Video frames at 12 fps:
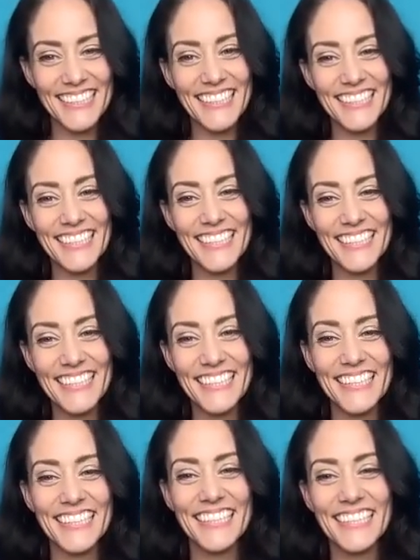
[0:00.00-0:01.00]
That was a
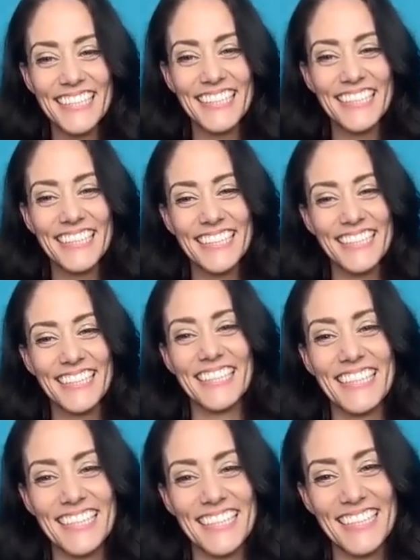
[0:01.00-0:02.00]
sweet message. Yeah,
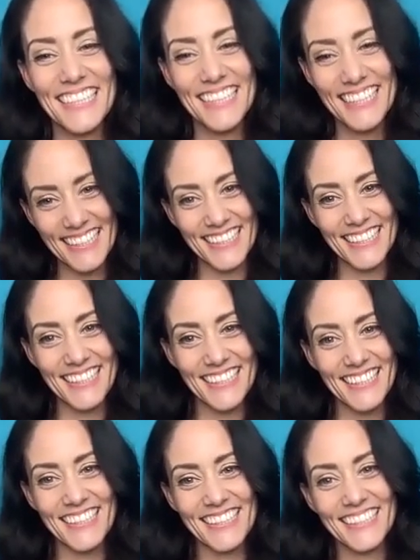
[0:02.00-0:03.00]
guys, definitely
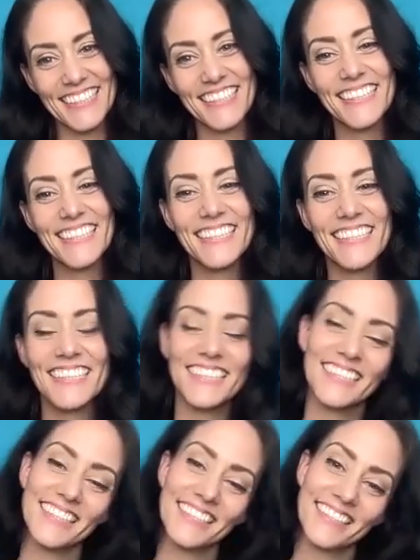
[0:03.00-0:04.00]
check out Katie
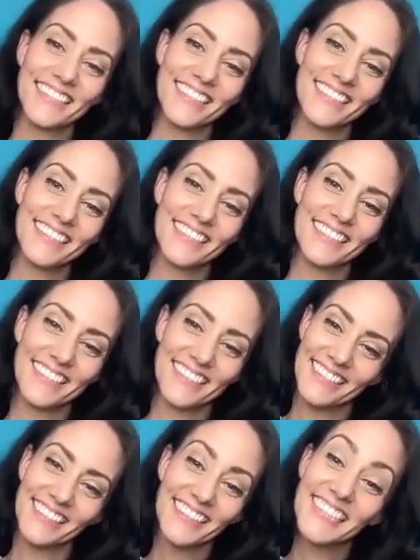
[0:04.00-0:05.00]
O'Hagan
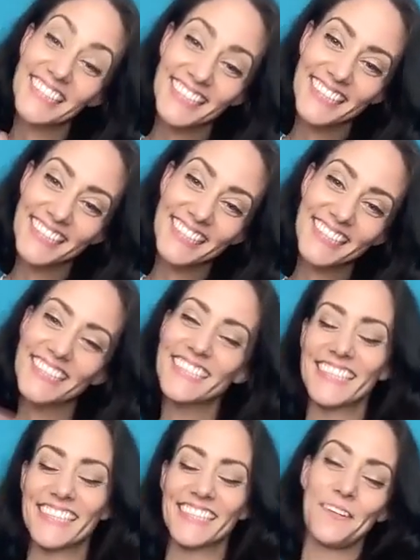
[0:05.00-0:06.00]
on
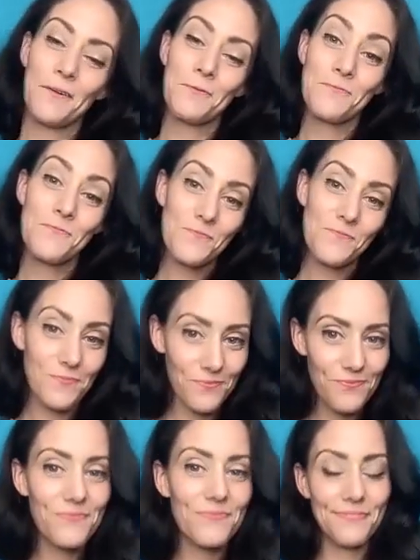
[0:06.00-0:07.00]
Instagram and Twitter
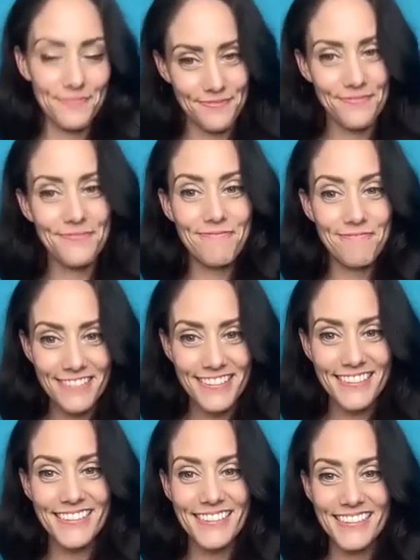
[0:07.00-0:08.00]
and Facebook
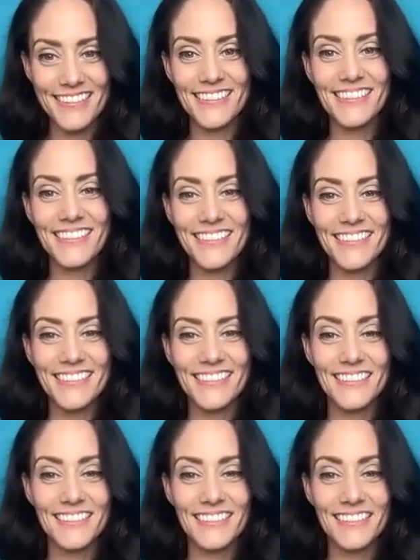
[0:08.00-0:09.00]
and
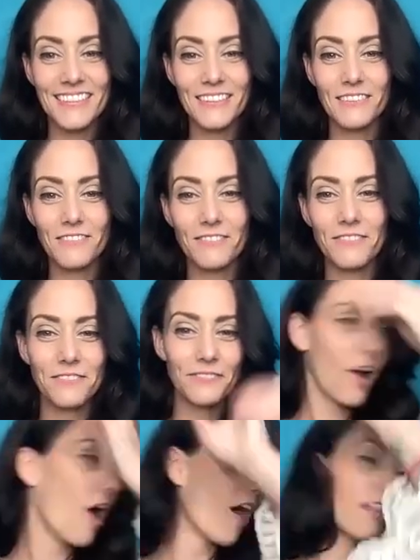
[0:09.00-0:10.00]
whatever other
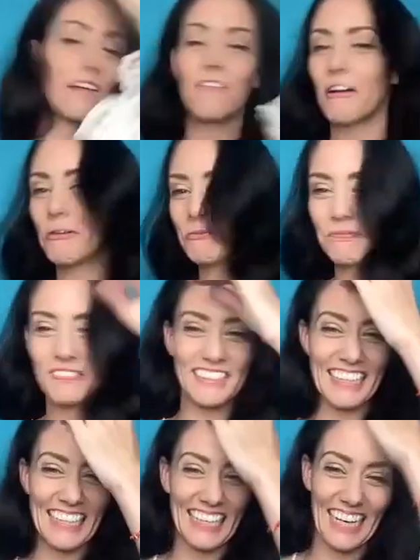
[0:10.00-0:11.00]
social medias
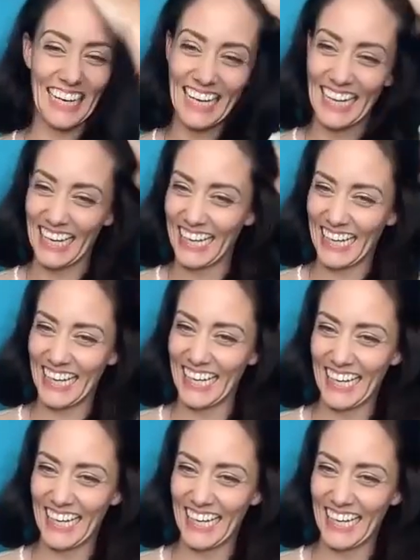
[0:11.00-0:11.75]
she has.